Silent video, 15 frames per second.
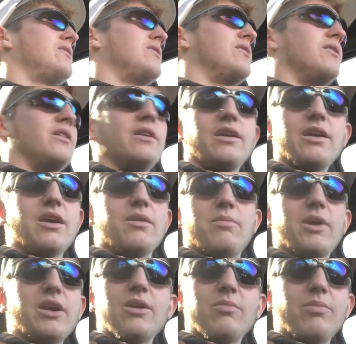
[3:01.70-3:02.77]
then you got a
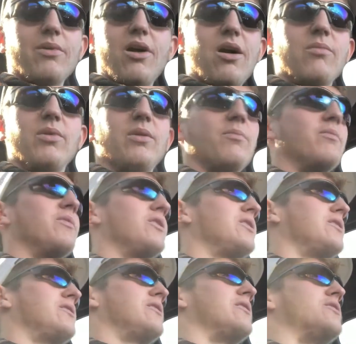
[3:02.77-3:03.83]
bigger problem
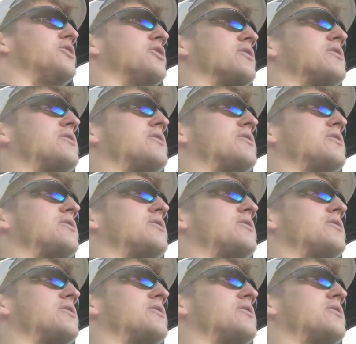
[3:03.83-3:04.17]
than just